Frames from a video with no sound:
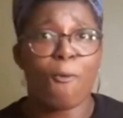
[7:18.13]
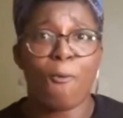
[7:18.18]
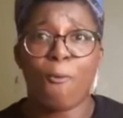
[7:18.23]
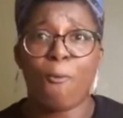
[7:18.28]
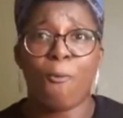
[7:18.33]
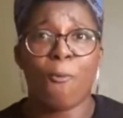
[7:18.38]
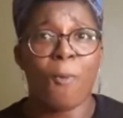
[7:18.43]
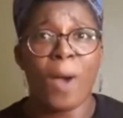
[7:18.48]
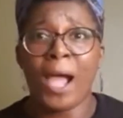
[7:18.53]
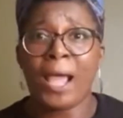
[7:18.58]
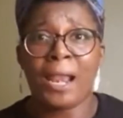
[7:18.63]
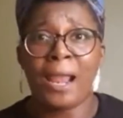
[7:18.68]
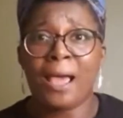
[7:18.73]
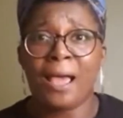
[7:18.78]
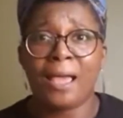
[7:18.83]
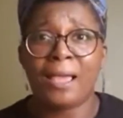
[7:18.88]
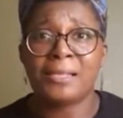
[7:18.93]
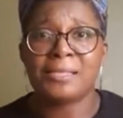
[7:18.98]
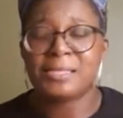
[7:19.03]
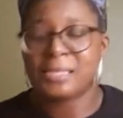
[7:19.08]
why
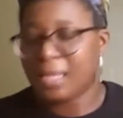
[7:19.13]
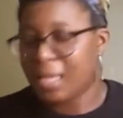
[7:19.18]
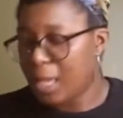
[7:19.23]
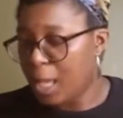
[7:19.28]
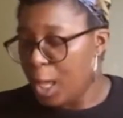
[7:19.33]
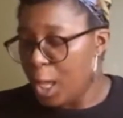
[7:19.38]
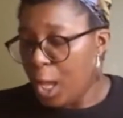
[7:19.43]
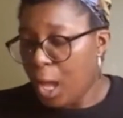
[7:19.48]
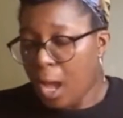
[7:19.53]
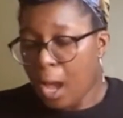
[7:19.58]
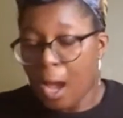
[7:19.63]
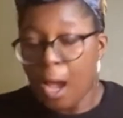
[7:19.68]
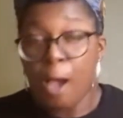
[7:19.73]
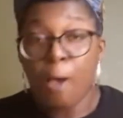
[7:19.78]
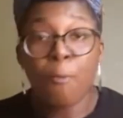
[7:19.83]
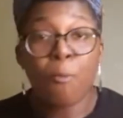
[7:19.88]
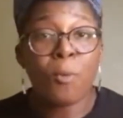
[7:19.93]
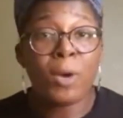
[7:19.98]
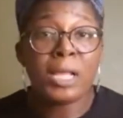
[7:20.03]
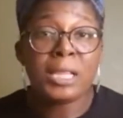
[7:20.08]
not?
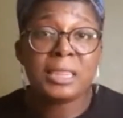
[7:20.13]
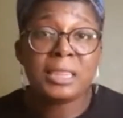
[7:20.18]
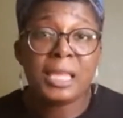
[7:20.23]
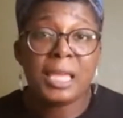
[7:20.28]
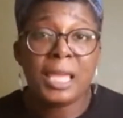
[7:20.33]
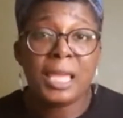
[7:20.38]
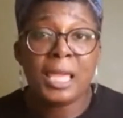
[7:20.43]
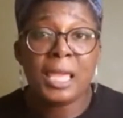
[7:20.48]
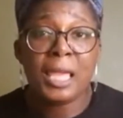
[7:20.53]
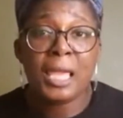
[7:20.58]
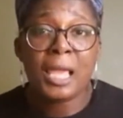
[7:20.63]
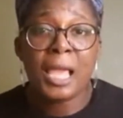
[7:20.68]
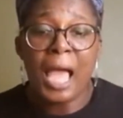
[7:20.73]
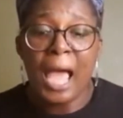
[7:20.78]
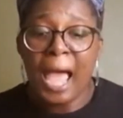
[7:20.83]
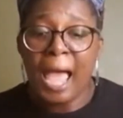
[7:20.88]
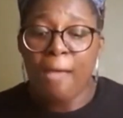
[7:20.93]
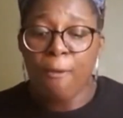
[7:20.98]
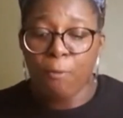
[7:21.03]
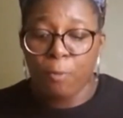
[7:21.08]
Um, one thing
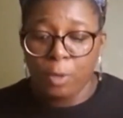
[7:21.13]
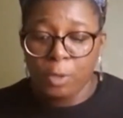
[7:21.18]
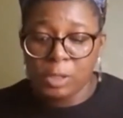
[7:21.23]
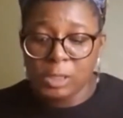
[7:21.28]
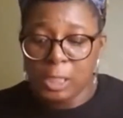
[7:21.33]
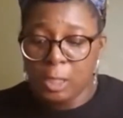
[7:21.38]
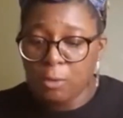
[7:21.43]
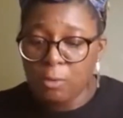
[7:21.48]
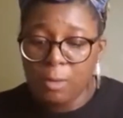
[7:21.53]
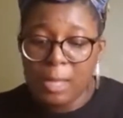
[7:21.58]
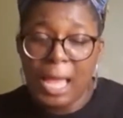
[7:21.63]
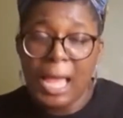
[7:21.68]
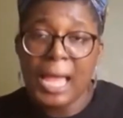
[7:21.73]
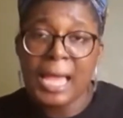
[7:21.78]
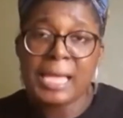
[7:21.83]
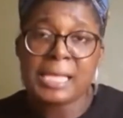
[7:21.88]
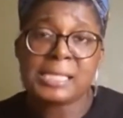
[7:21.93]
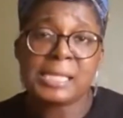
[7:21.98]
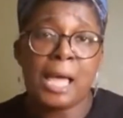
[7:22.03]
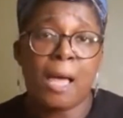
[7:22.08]
I will tell you
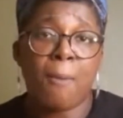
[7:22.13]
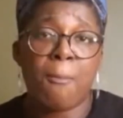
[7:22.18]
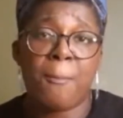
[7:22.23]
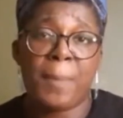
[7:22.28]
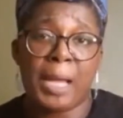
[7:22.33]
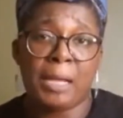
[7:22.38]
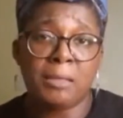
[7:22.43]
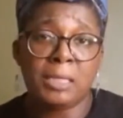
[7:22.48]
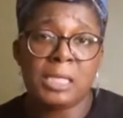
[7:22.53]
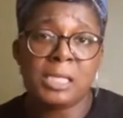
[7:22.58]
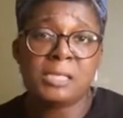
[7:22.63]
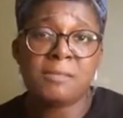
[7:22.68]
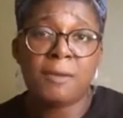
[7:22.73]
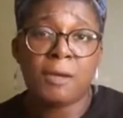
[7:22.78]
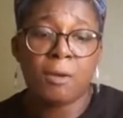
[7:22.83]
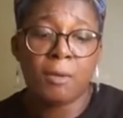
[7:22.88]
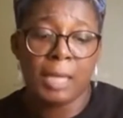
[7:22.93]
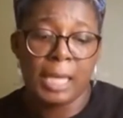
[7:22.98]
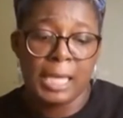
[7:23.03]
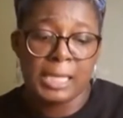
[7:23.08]
guys about these
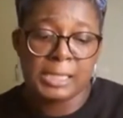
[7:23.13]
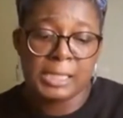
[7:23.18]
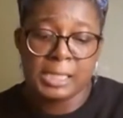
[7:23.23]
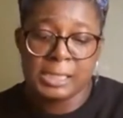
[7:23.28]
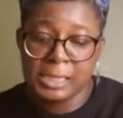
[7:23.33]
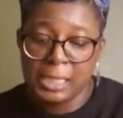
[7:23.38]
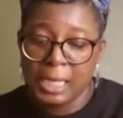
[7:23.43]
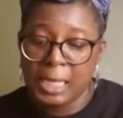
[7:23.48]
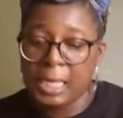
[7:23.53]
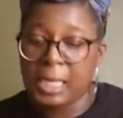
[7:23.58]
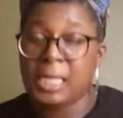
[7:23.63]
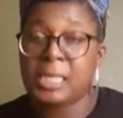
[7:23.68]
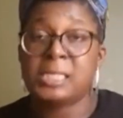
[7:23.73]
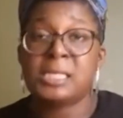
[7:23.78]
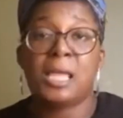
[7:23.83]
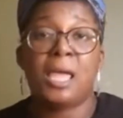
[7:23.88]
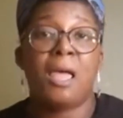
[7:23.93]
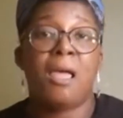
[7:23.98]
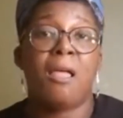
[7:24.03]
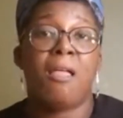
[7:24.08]
phone cases is
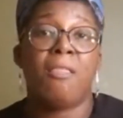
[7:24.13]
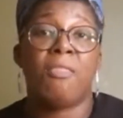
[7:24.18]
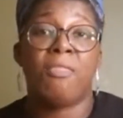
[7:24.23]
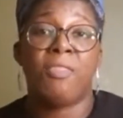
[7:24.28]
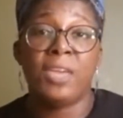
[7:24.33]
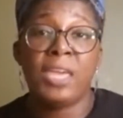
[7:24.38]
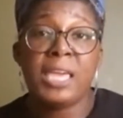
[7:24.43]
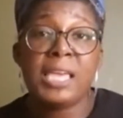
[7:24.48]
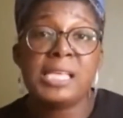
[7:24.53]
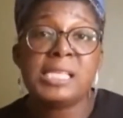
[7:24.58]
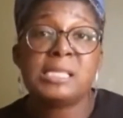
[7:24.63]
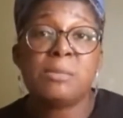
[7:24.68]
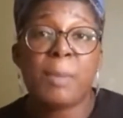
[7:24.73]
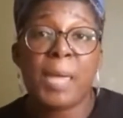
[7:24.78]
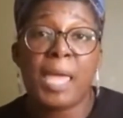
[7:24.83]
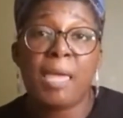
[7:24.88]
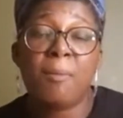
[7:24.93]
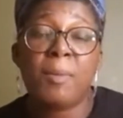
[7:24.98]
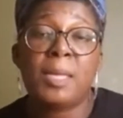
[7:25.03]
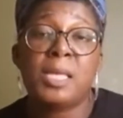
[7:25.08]
these
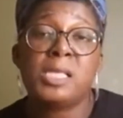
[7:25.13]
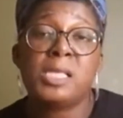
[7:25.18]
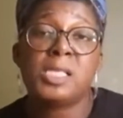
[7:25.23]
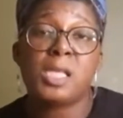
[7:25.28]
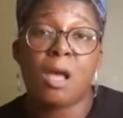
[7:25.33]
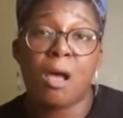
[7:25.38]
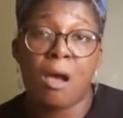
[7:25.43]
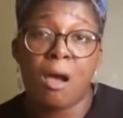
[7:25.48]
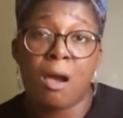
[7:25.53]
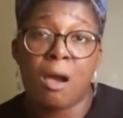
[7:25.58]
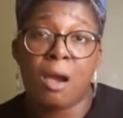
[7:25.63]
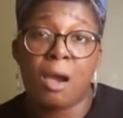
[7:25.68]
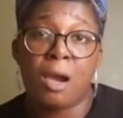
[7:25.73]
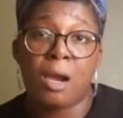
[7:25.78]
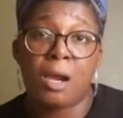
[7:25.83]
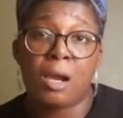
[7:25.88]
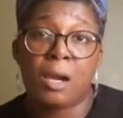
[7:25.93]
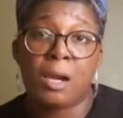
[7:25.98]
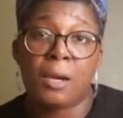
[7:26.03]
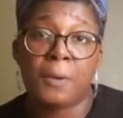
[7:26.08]
babies
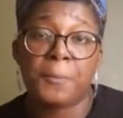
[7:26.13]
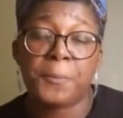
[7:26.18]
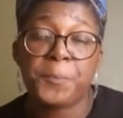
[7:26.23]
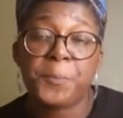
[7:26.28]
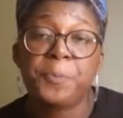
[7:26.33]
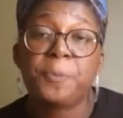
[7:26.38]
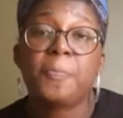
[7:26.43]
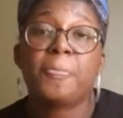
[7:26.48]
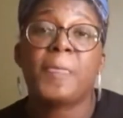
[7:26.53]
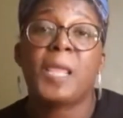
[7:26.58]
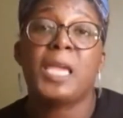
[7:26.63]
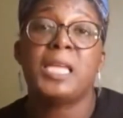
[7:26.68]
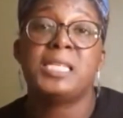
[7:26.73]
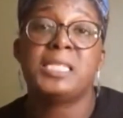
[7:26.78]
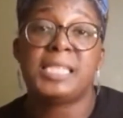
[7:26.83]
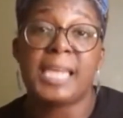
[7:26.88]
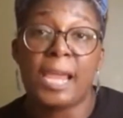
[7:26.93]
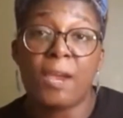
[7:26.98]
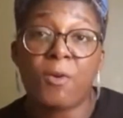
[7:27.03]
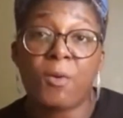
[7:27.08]
are
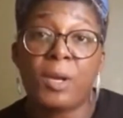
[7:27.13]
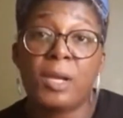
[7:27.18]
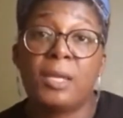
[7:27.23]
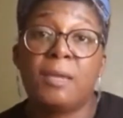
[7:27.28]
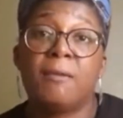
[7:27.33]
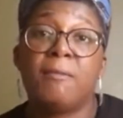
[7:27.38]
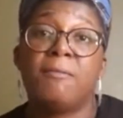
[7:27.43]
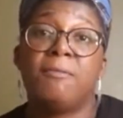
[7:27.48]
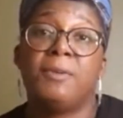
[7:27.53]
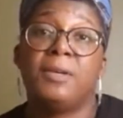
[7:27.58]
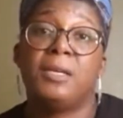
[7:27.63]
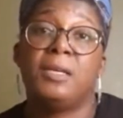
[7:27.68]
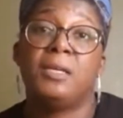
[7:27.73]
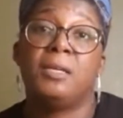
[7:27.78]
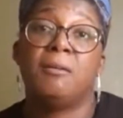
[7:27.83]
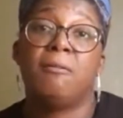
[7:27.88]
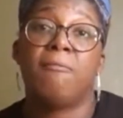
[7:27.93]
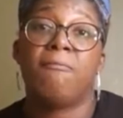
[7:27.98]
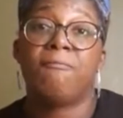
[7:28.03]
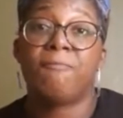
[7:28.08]
decorative
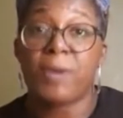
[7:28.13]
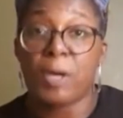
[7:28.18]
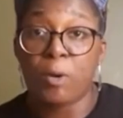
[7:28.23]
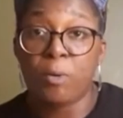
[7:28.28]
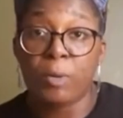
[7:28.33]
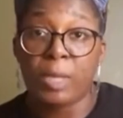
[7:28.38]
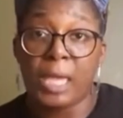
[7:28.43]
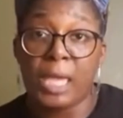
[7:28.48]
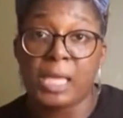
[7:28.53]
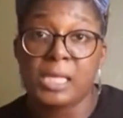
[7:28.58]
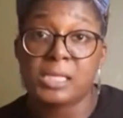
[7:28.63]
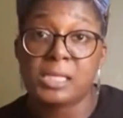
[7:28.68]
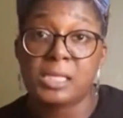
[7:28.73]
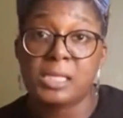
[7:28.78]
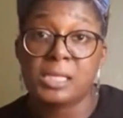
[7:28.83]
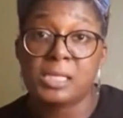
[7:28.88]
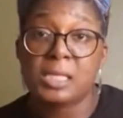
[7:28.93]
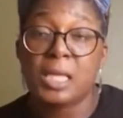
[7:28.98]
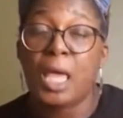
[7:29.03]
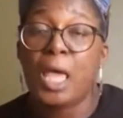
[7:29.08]
phone
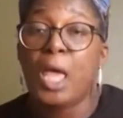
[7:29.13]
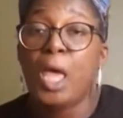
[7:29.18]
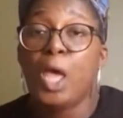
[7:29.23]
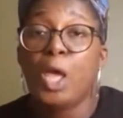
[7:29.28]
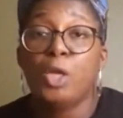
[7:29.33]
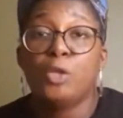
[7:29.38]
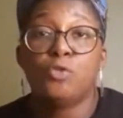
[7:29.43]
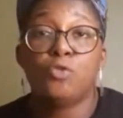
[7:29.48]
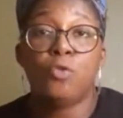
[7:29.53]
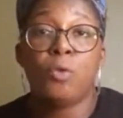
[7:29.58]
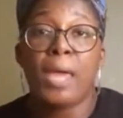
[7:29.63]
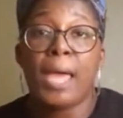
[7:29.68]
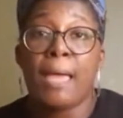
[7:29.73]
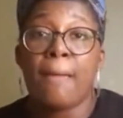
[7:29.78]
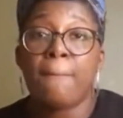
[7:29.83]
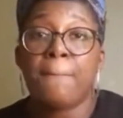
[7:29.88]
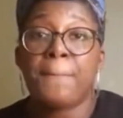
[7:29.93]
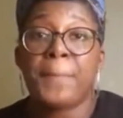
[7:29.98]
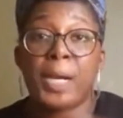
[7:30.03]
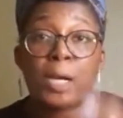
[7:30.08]
cases. Do
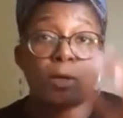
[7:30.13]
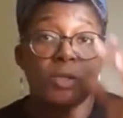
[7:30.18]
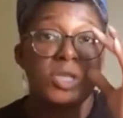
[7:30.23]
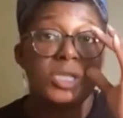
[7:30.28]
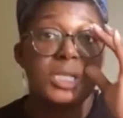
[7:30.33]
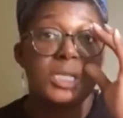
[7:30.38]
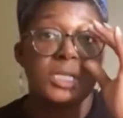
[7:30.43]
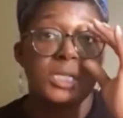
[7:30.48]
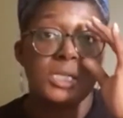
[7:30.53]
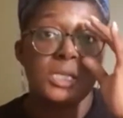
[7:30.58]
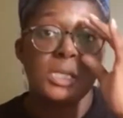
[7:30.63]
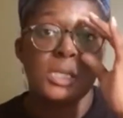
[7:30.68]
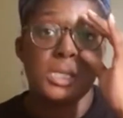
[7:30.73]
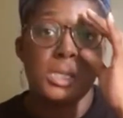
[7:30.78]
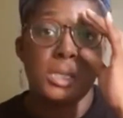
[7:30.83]
not purchase